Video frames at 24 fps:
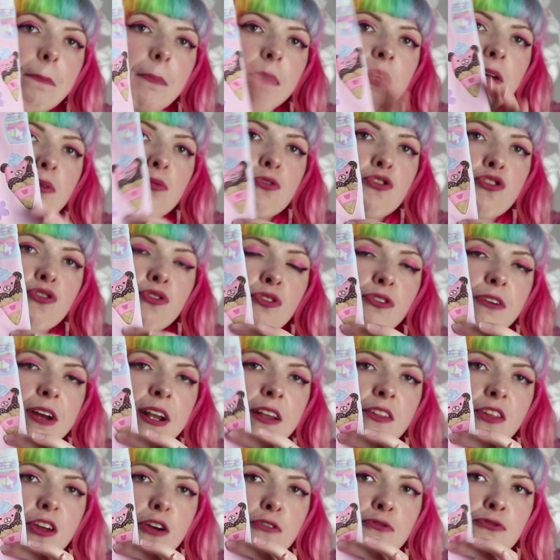little
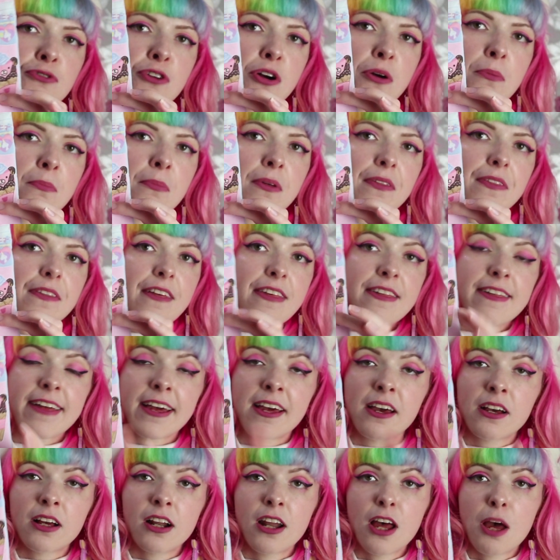drawings are from the
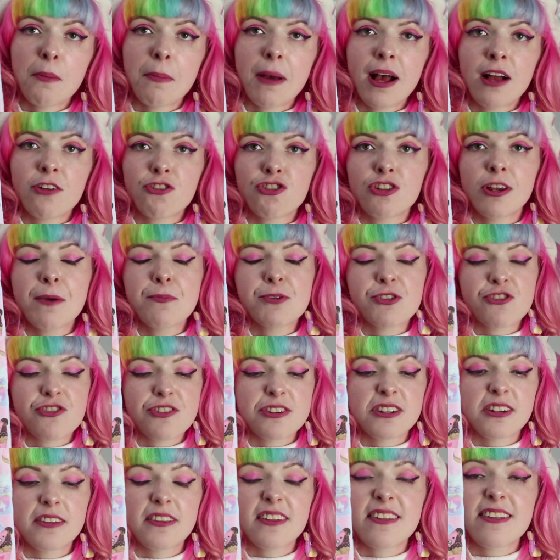Sticker Club, actually, which
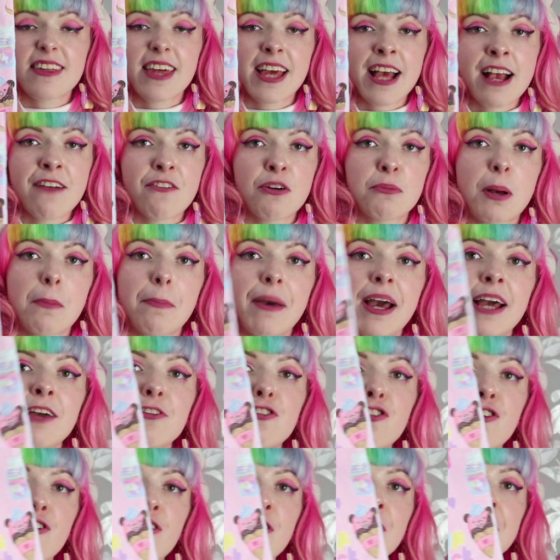is another tier on my
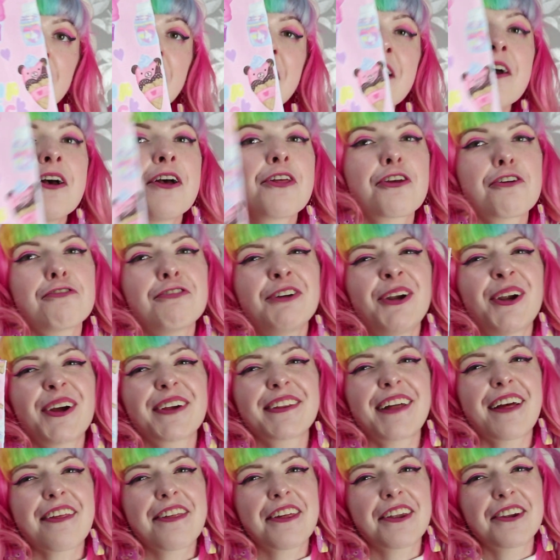Patreon. So I feel
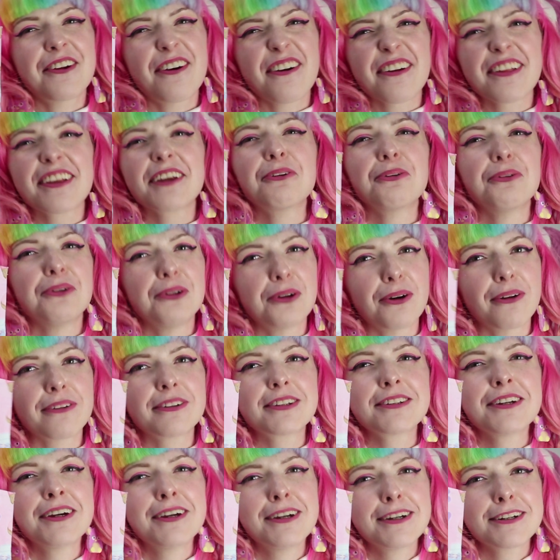like that's a nice little
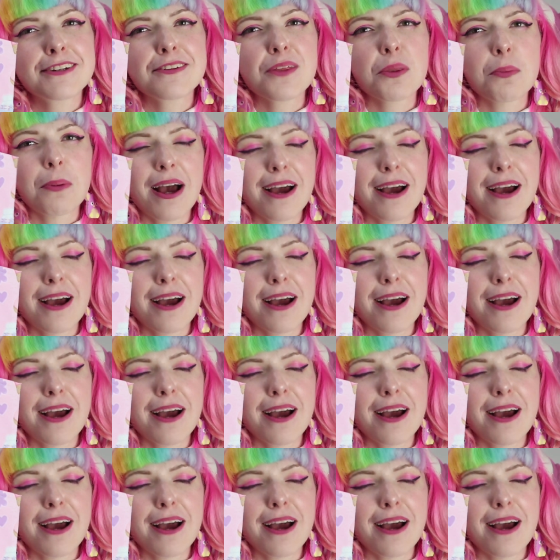nod to the